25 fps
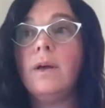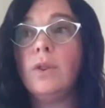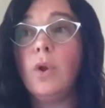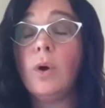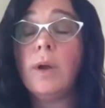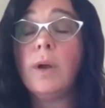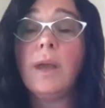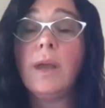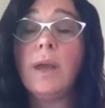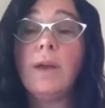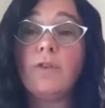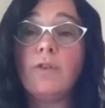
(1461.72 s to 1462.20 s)

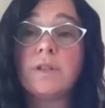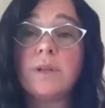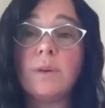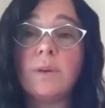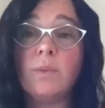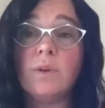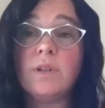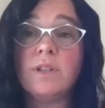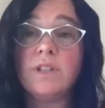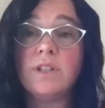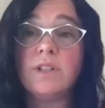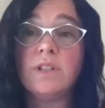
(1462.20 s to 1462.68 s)
looking for
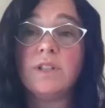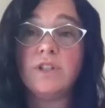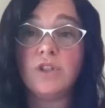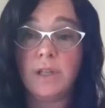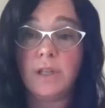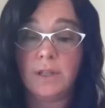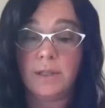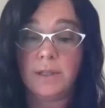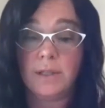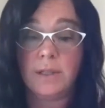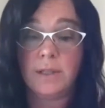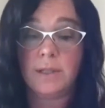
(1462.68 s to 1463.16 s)
someone's
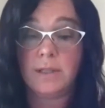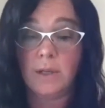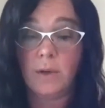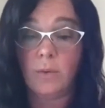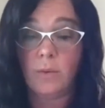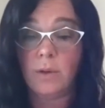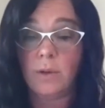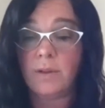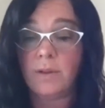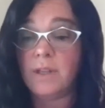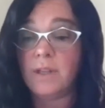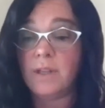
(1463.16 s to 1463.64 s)
genius
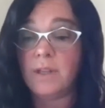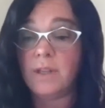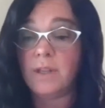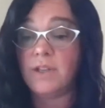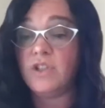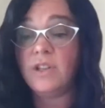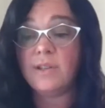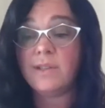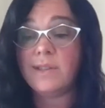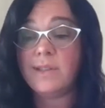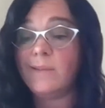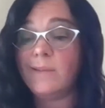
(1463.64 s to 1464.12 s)
zone. The
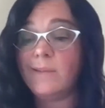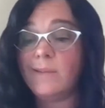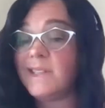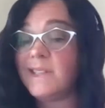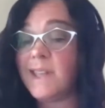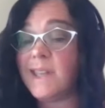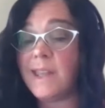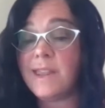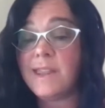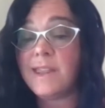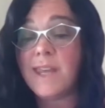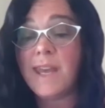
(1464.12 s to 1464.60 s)
genius
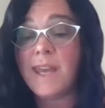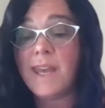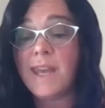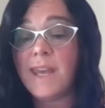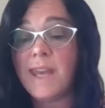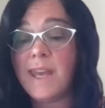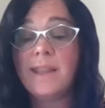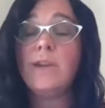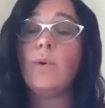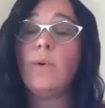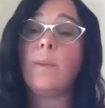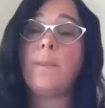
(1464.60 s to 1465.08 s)
zone is the
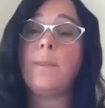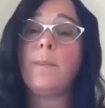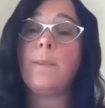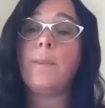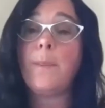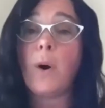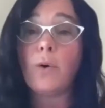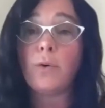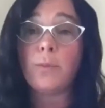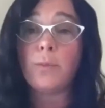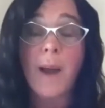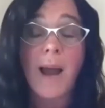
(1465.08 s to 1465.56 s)
thing that you
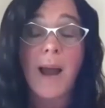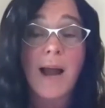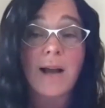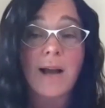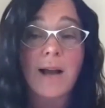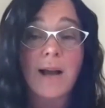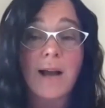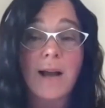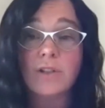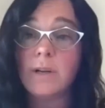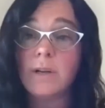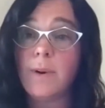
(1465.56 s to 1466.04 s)
are both
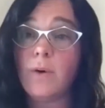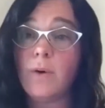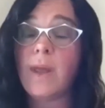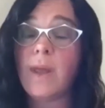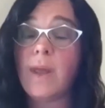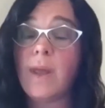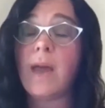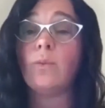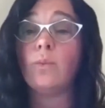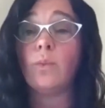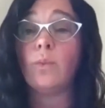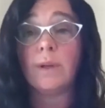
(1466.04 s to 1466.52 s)
passionate
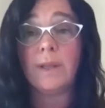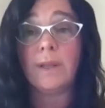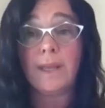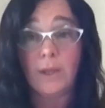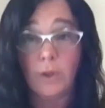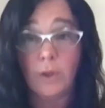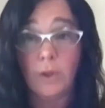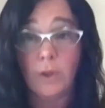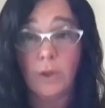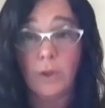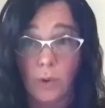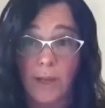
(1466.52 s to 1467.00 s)
about and
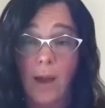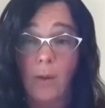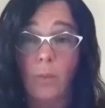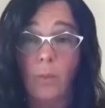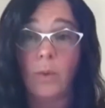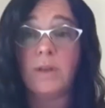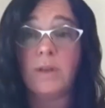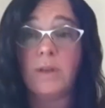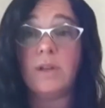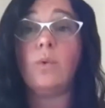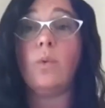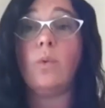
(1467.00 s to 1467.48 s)
really good
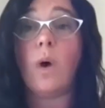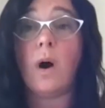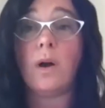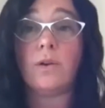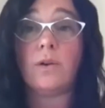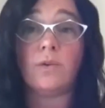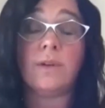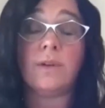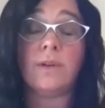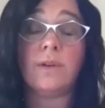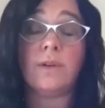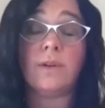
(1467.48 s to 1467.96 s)
at when you
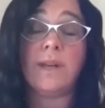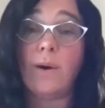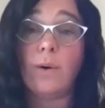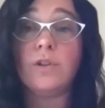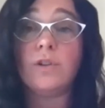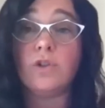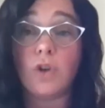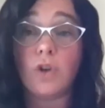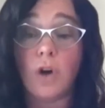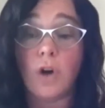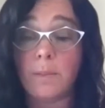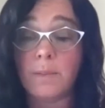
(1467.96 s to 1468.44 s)
plot
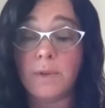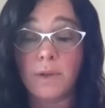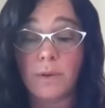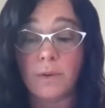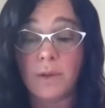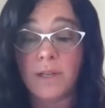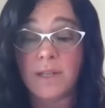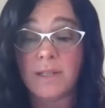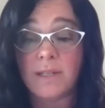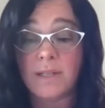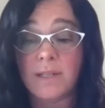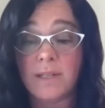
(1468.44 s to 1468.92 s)
out
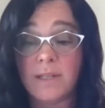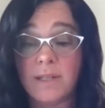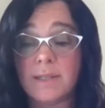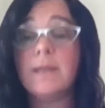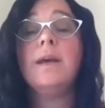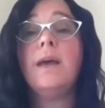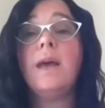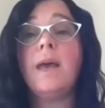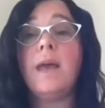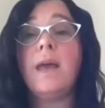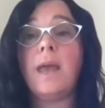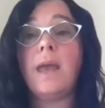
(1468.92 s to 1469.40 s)
job
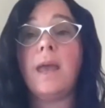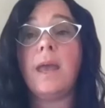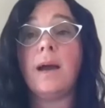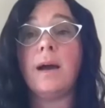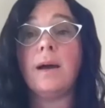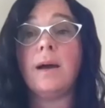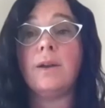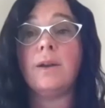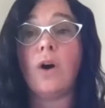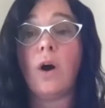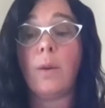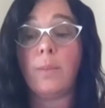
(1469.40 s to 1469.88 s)
duties
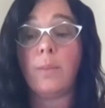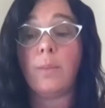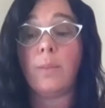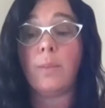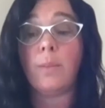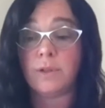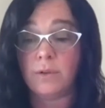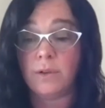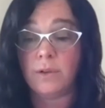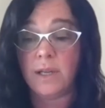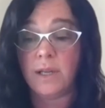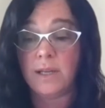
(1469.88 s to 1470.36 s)
and
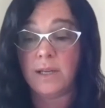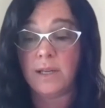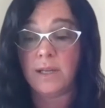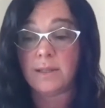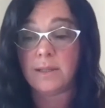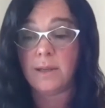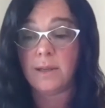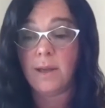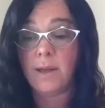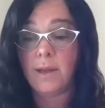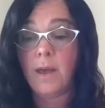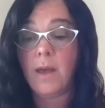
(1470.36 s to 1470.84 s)

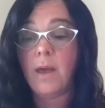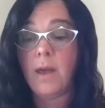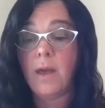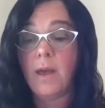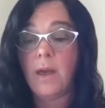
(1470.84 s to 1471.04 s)
opportunities.